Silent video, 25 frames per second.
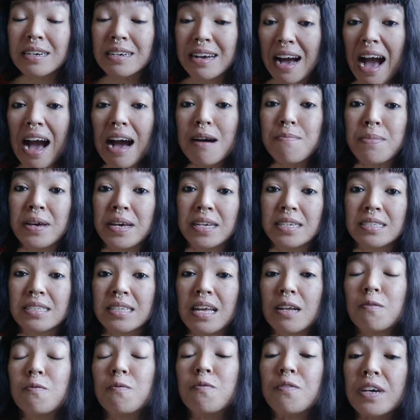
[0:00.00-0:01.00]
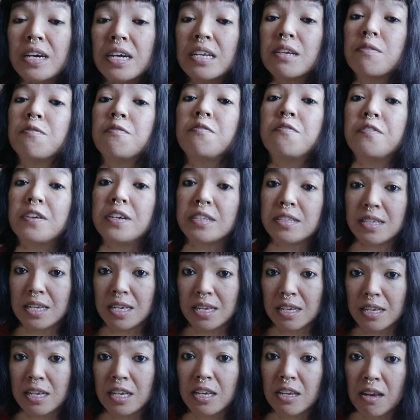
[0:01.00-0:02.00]
garment that really
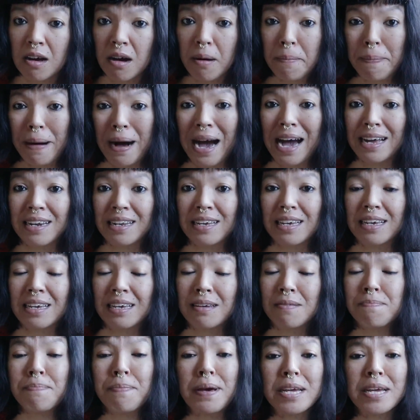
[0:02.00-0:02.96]
fitting your body.